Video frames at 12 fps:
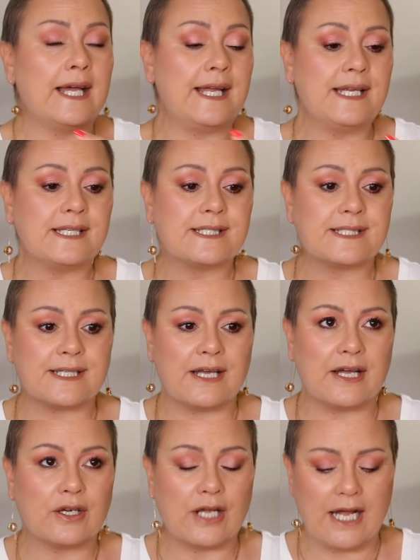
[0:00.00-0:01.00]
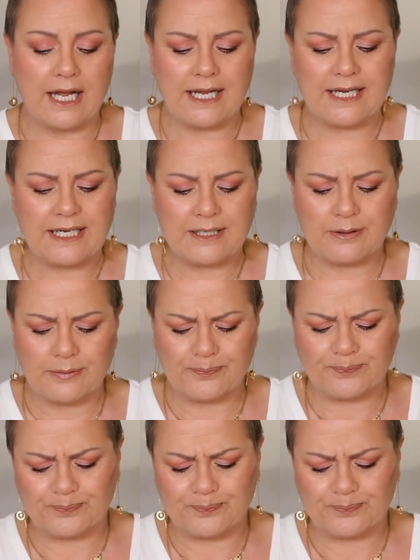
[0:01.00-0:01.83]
It's a